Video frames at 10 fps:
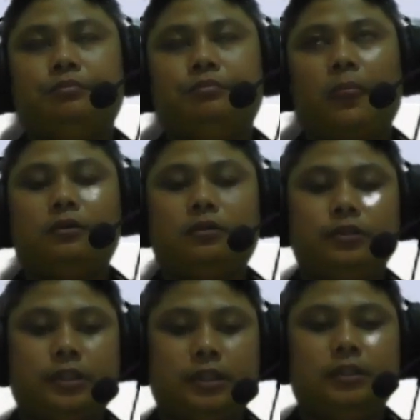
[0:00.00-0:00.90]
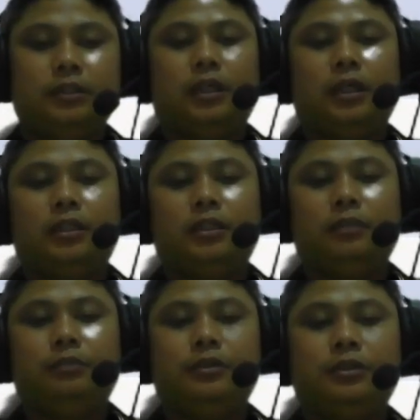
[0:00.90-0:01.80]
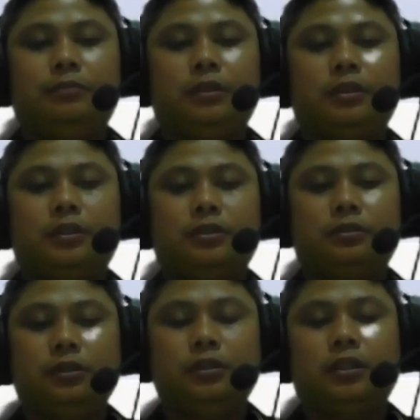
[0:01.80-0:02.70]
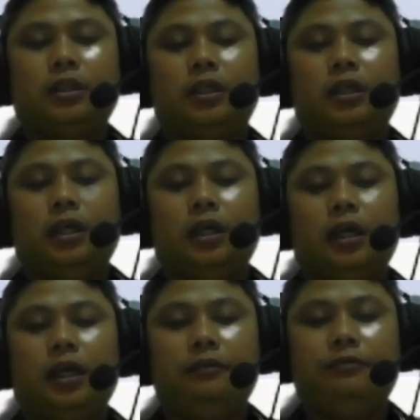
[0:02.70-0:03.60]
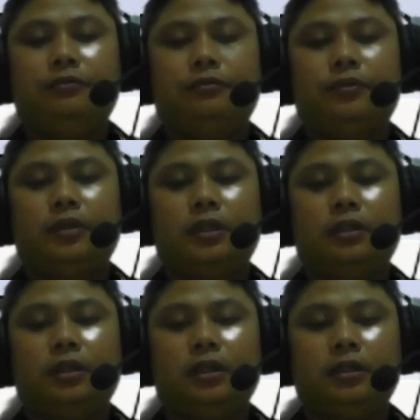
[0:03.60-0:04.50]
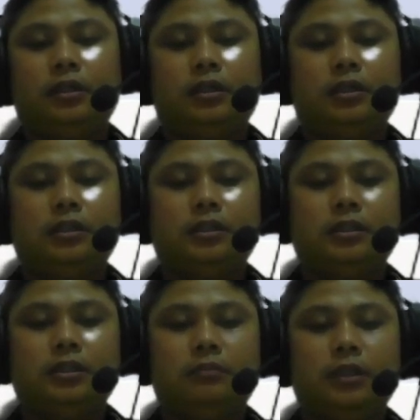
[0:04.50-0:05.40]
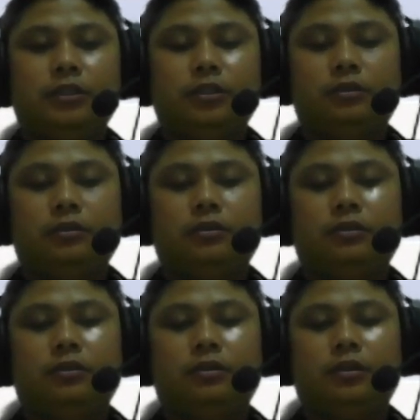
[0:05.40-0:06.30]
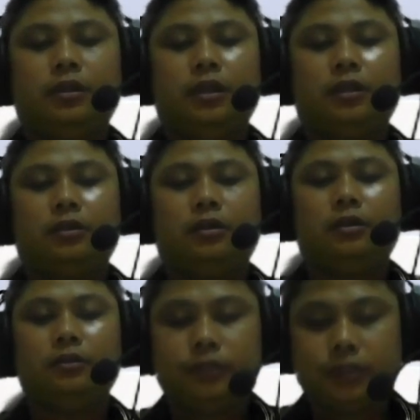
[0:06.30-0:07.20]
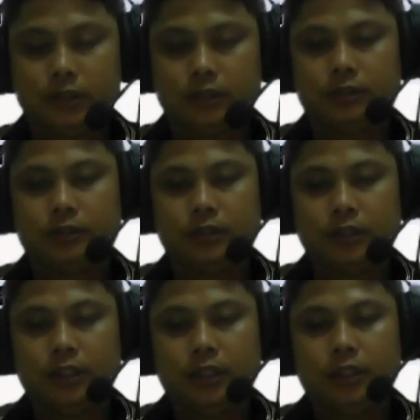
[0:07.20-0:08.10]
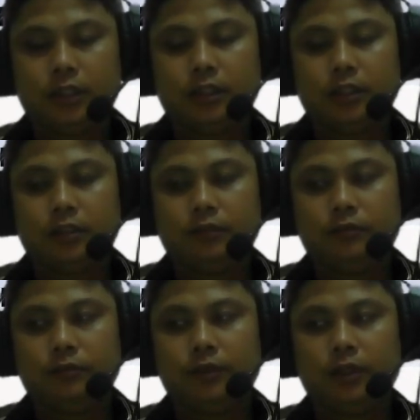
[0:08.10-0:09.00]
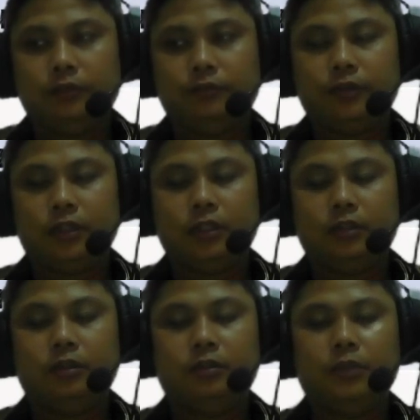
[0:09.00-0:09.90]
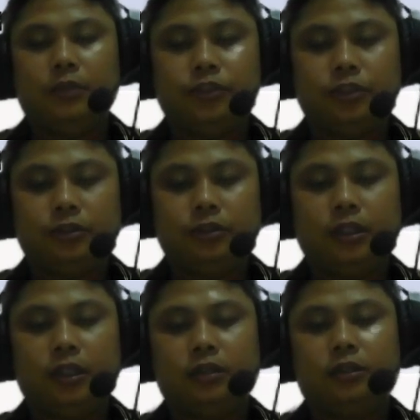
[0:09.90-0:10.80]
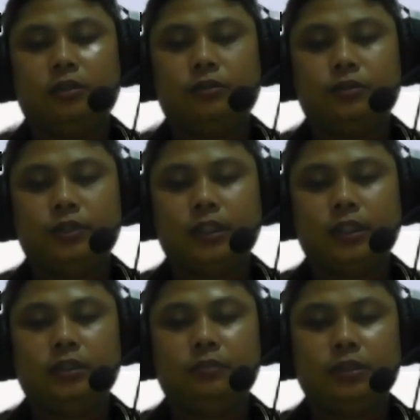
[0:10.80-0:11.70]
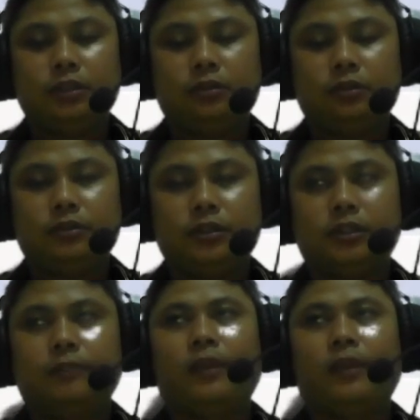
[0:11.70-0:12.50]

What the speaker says: conclusion, and the principal result have the major conclusion. We have the major conclusion and the minor conclusion.